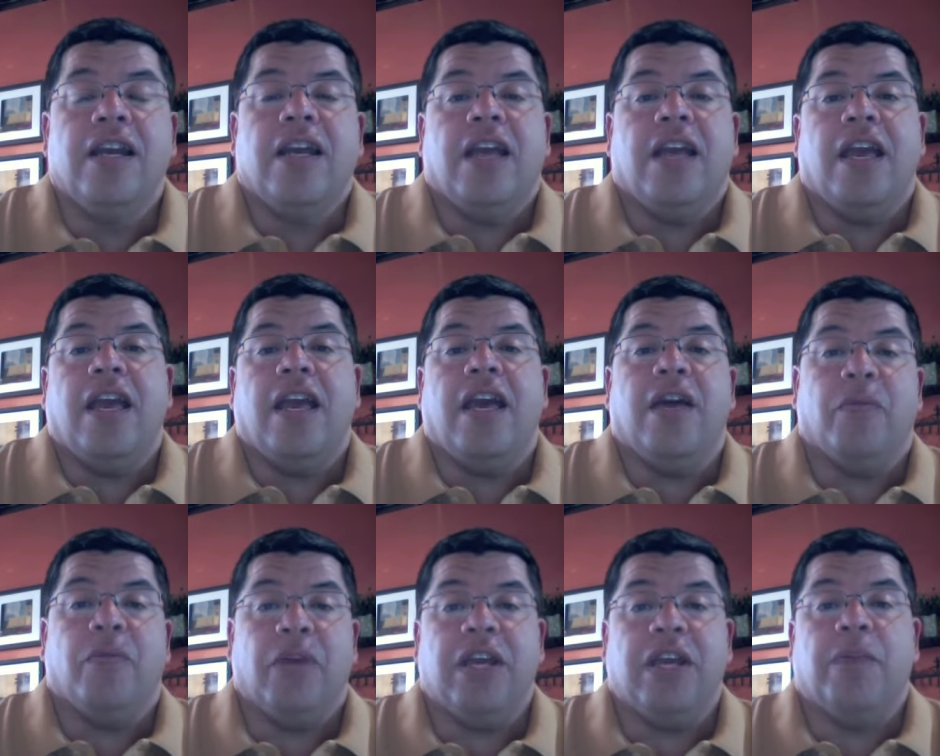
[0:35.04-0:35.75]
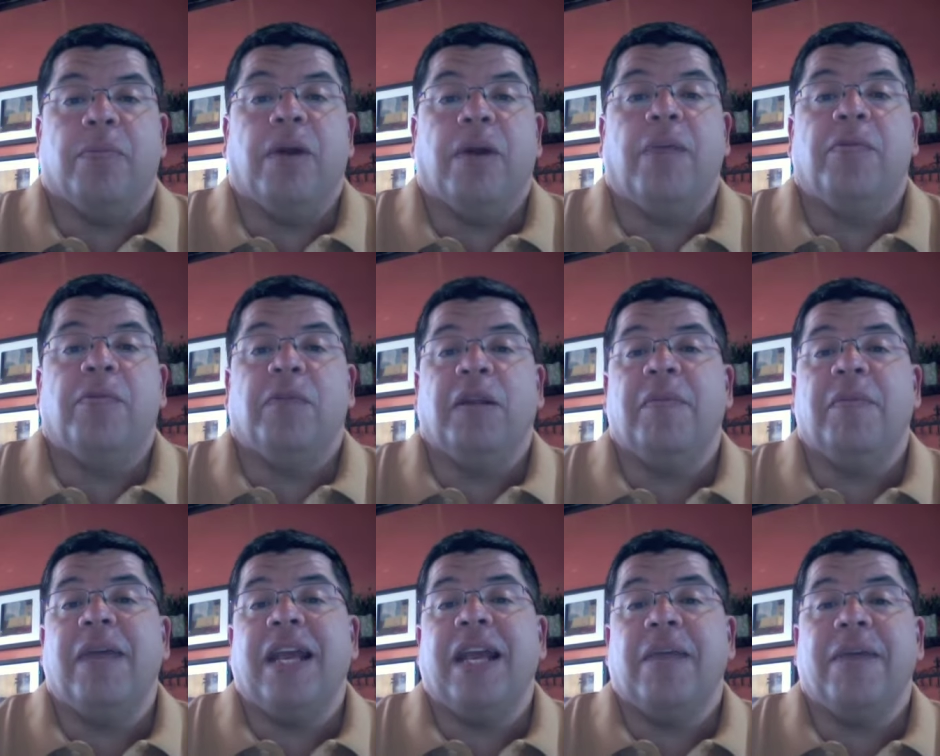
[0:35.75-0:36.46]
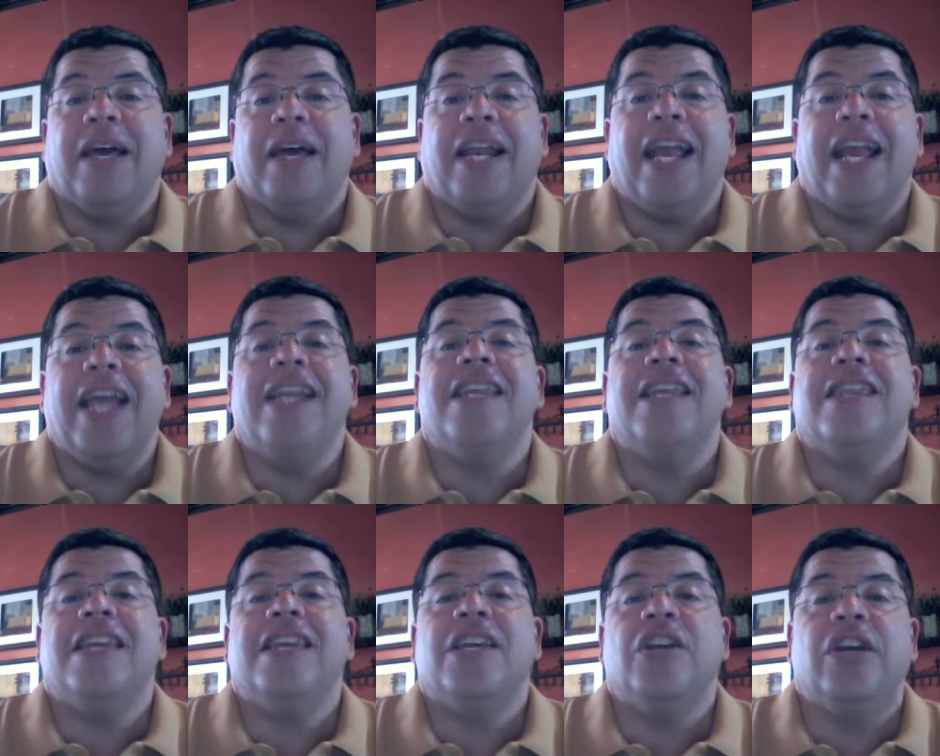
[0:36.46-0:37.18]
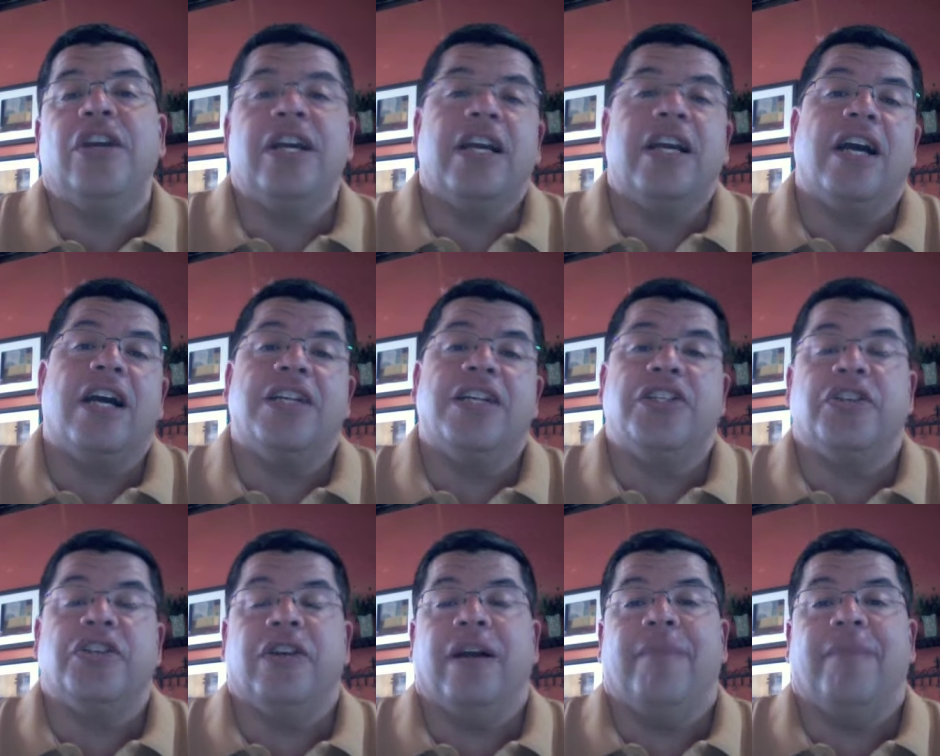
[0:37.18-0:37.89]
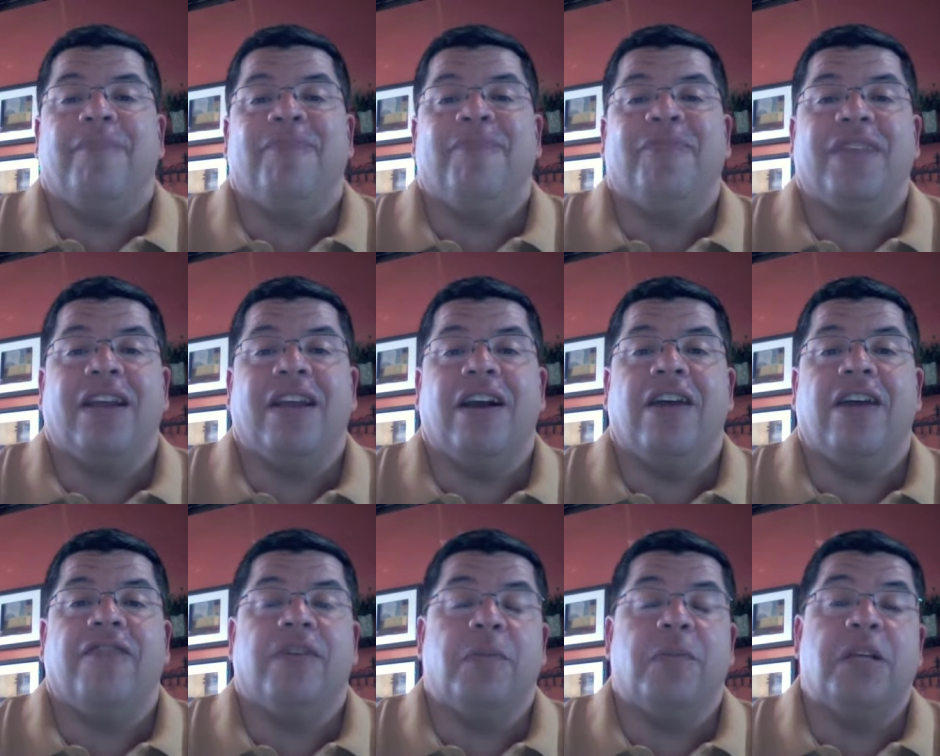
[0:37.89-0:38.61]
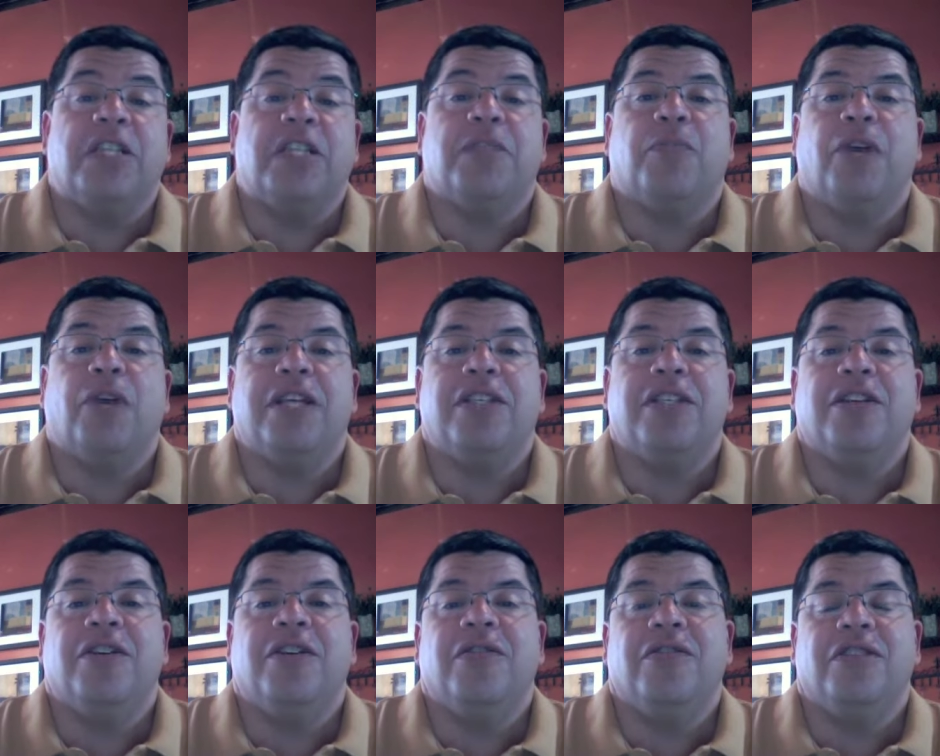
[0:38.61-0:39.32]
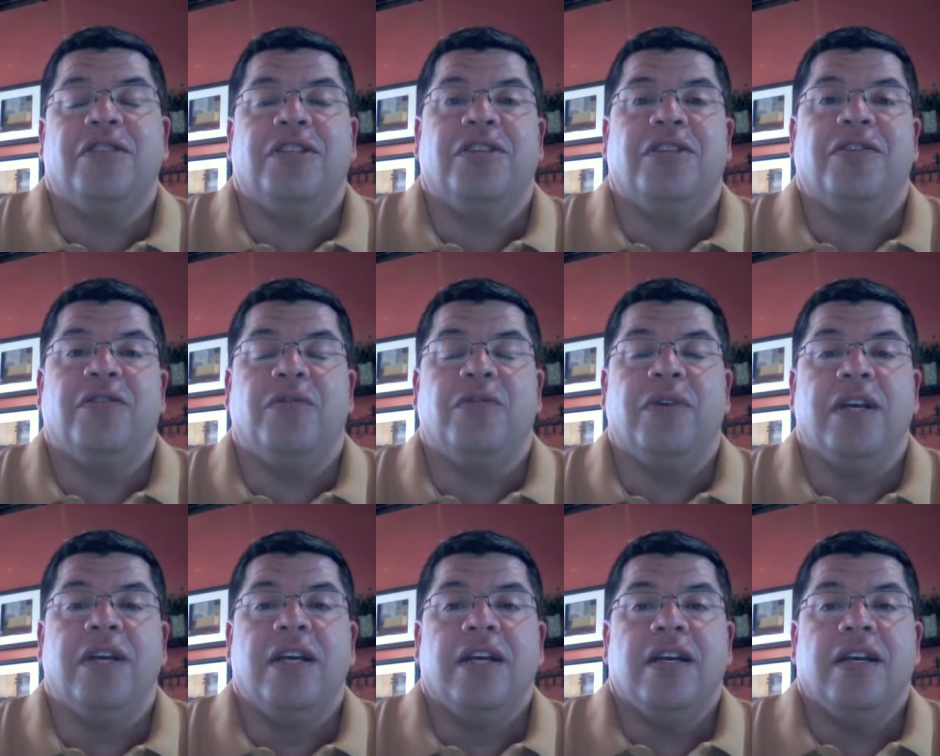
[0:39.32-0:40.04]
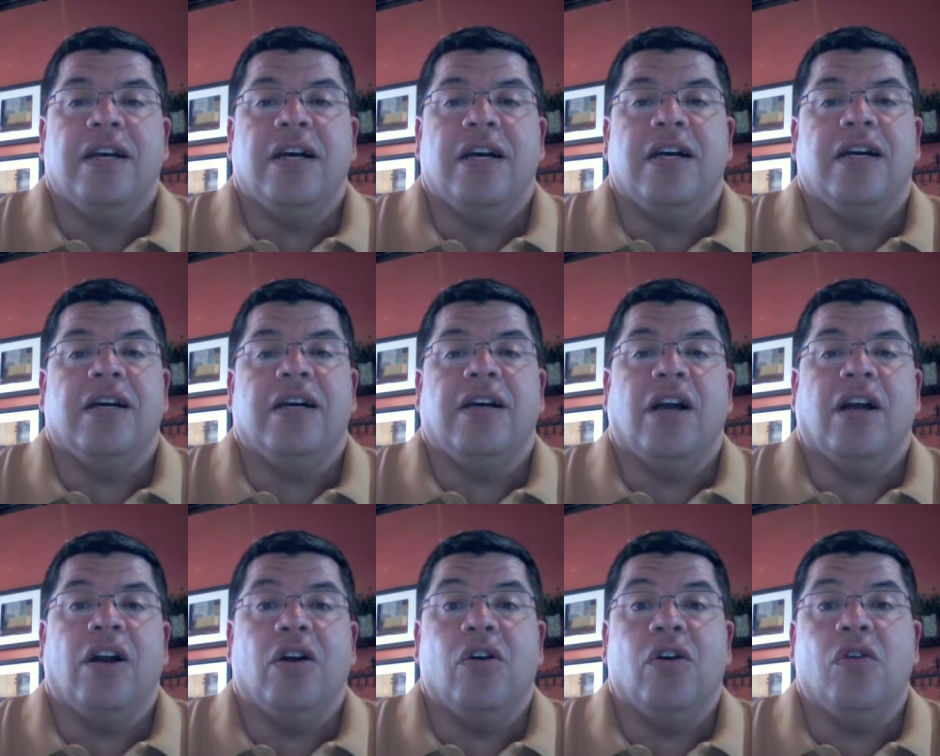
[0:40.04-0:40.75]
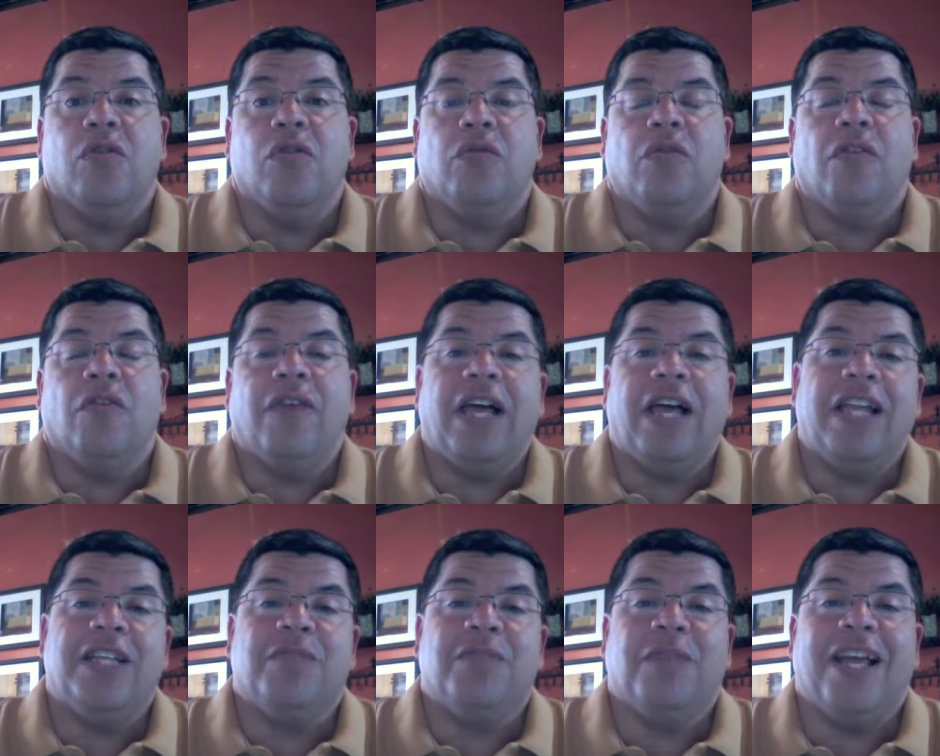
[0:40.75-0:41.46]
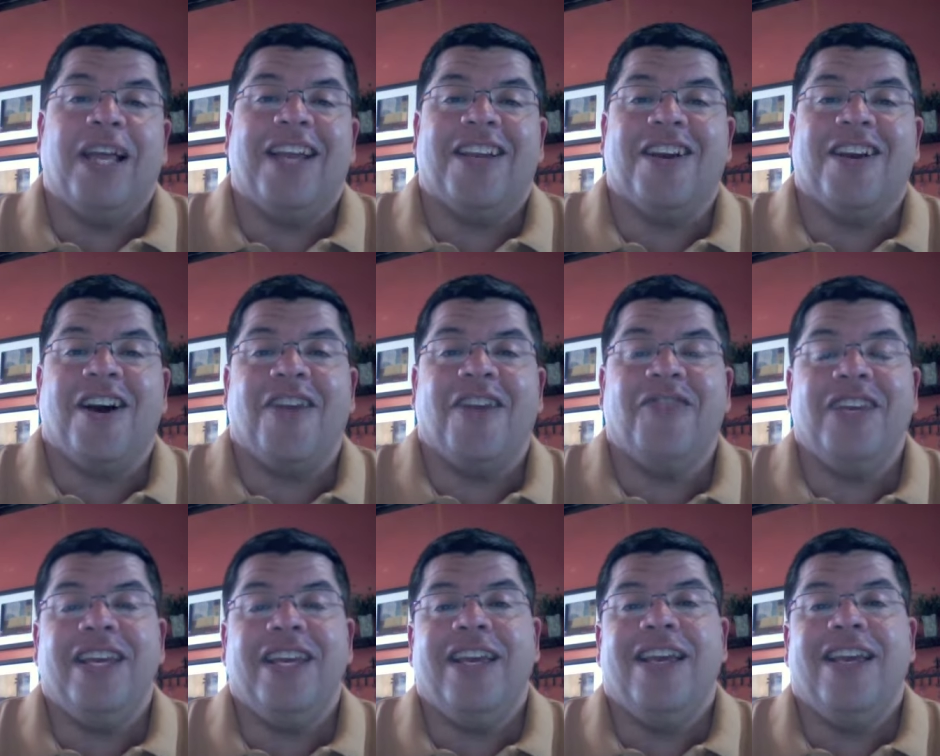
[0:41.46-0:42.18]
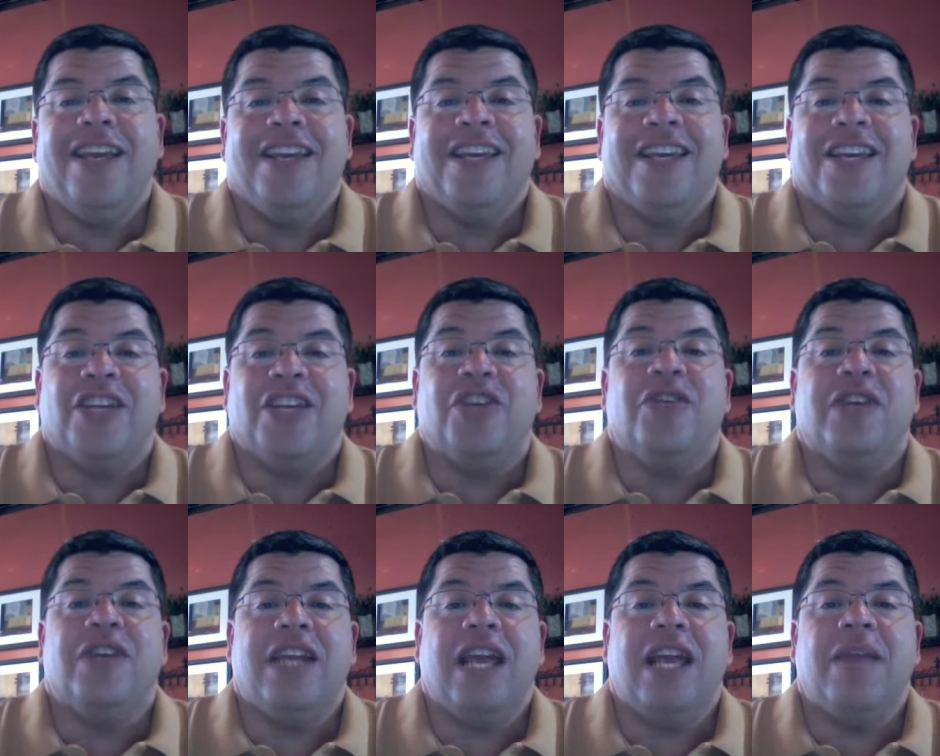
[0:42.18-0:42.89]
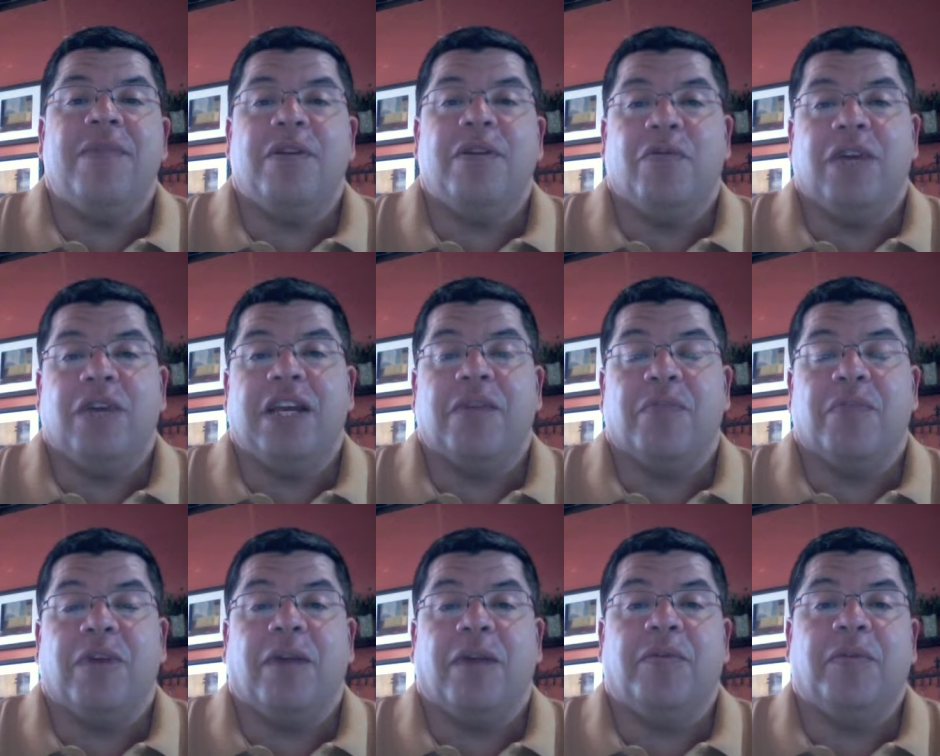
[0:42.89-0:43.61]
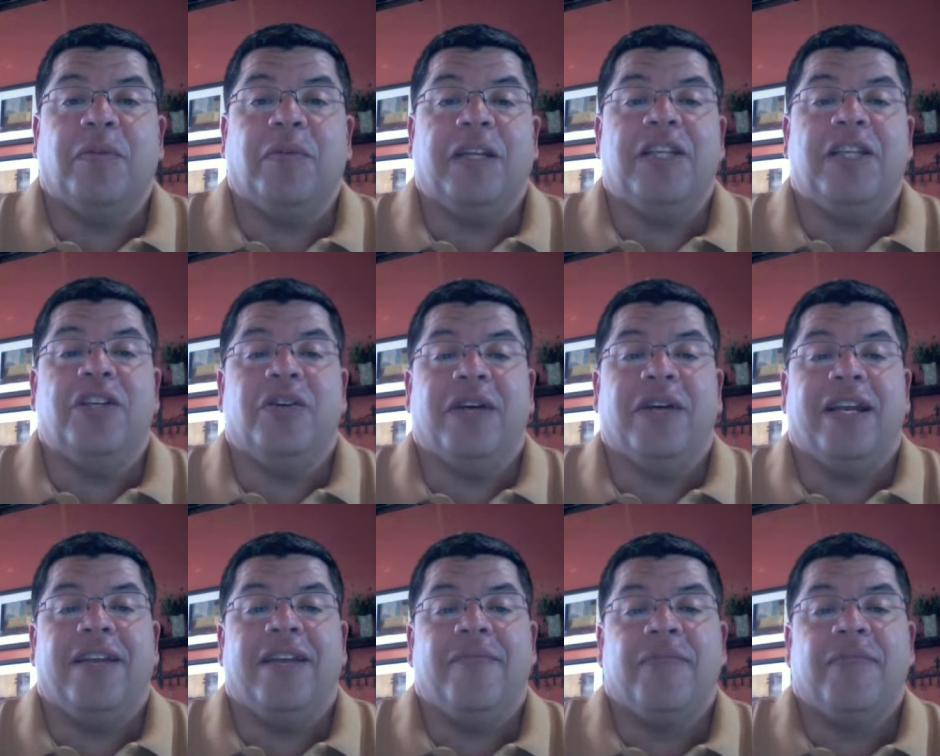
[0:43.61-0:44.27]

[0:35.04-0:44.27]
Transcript: and we can probably make about anything you can conjure up. Uh, from espresso to uh, our own Rovali's blend coffee, you name it, we can probably do it.